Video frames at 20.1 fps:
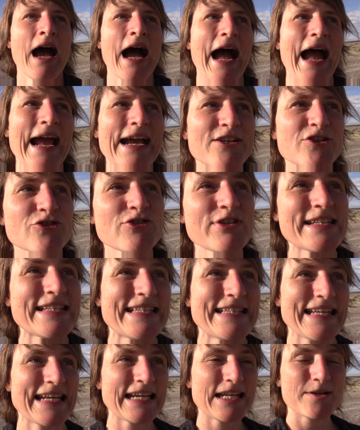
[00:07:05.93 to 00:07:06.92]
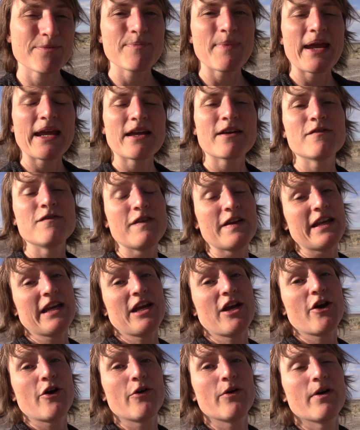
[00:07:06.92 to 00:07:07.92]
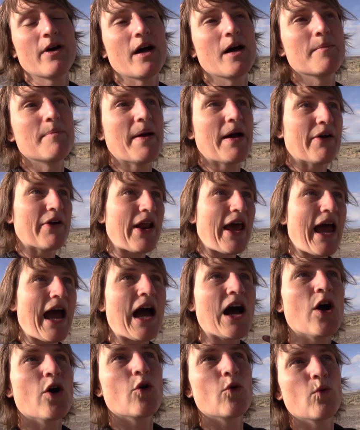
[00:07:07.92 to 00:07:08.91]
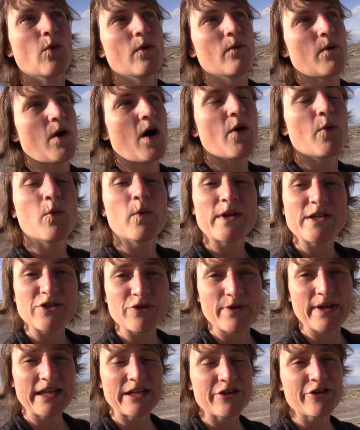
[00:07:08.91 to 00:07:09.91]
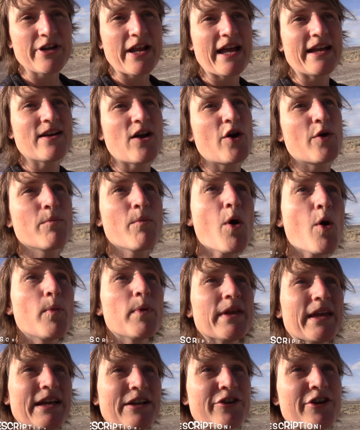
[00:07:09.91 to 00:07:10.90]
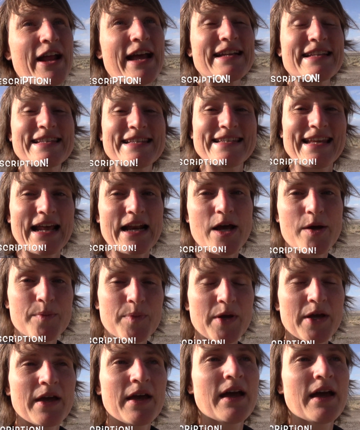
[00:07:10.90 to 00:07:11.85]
I actually did make a video about how we do internet, our mobile internet setup,